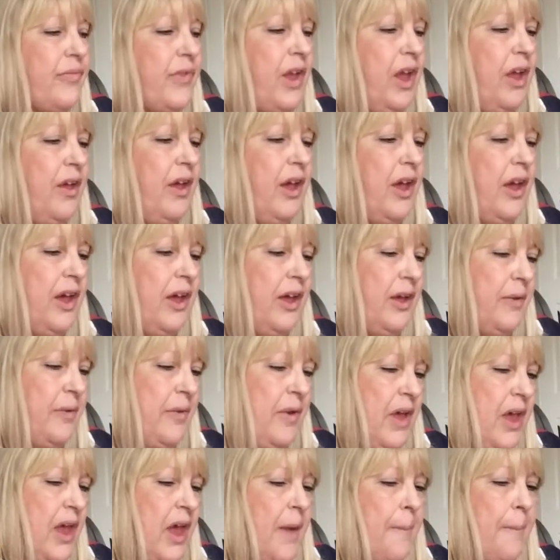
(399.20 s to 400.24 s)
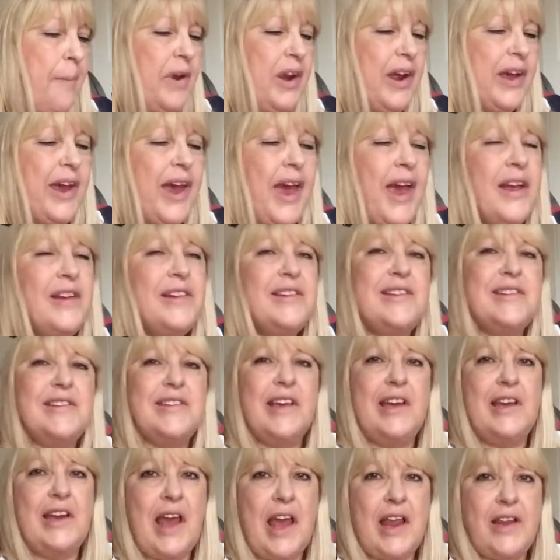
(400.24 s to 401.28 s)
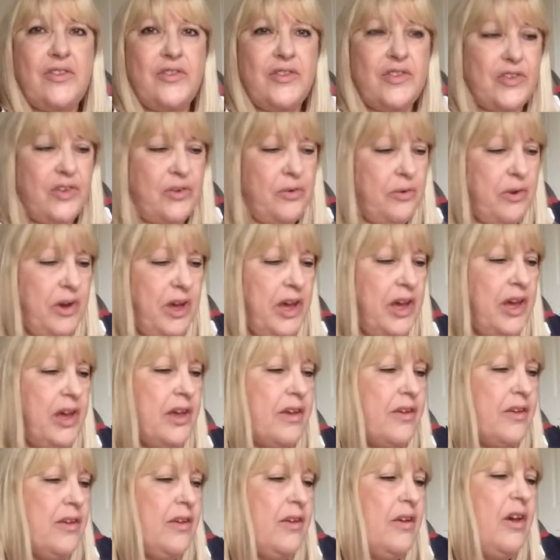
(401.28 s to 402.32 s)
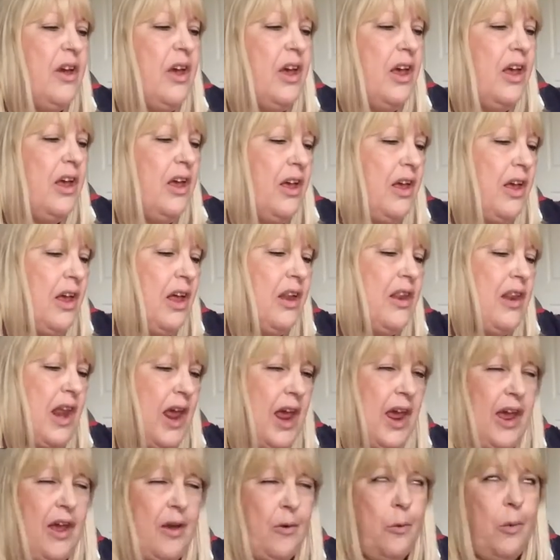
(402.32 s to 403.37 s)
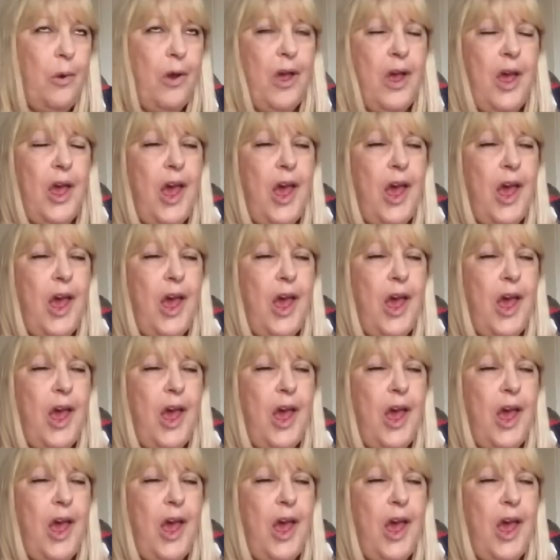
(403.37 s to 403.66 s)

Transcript: But I can see an end to it now.